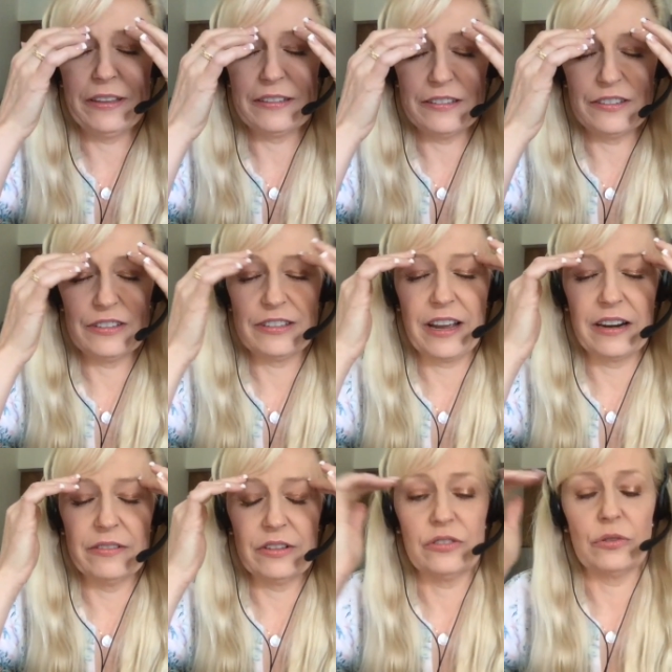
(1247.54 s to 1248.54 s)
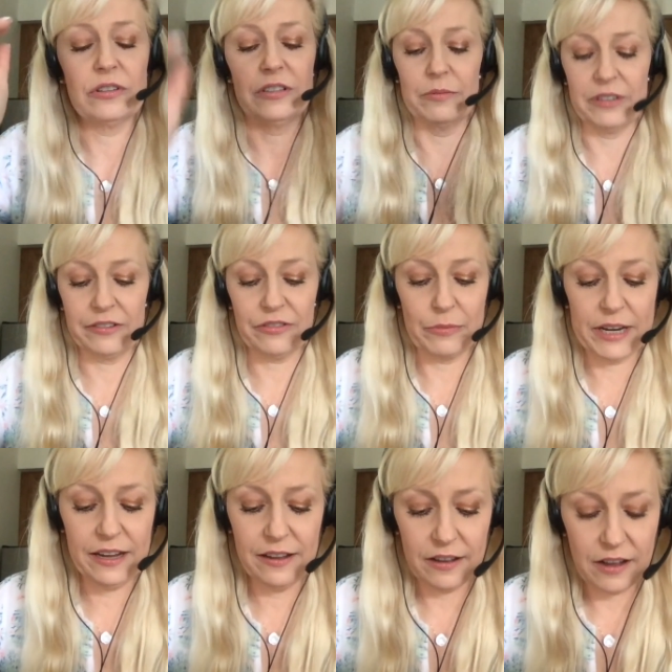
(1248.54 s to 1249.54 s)
but this is just kind of a sore subject for
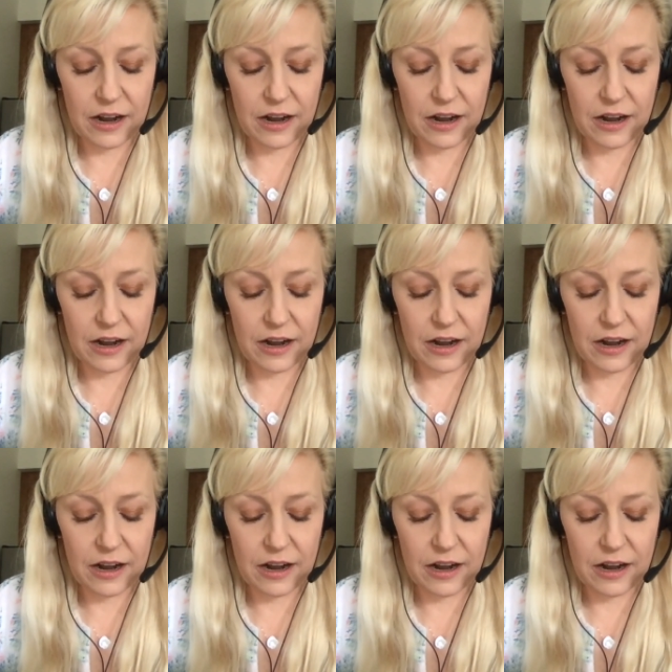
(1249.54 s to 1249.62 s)
me.